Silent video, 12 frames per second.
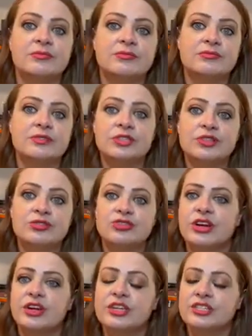you know, try
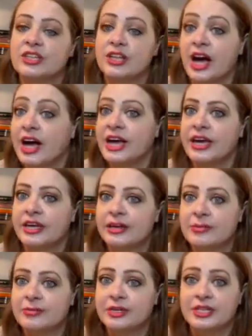not to lie,
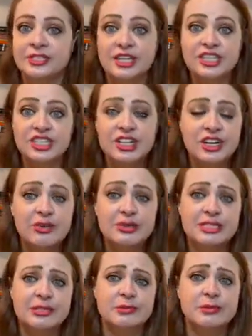because that shit always
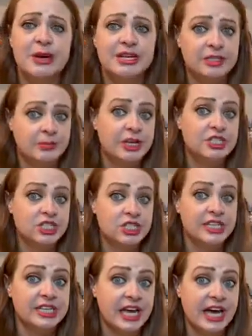comes back to bite you in
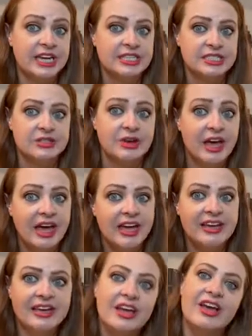the ass, okay?
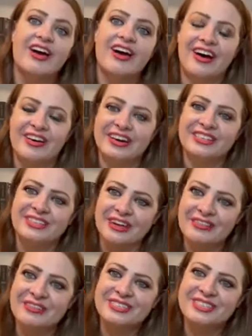All right, so
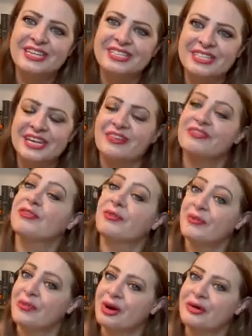everyone stay safe,
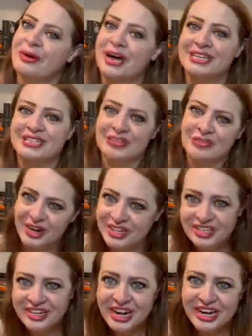wear a mask, wash your
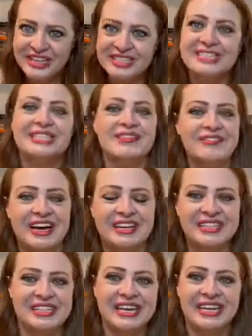hands, get
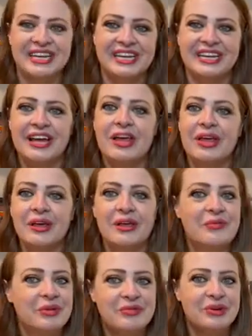vaccinated. We
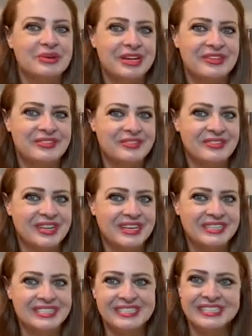will get through
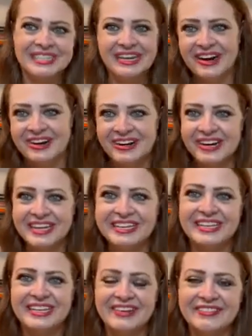this. All right,
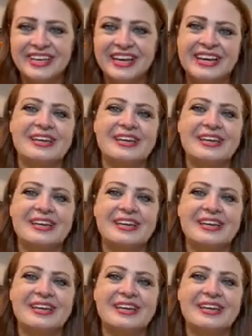love ya.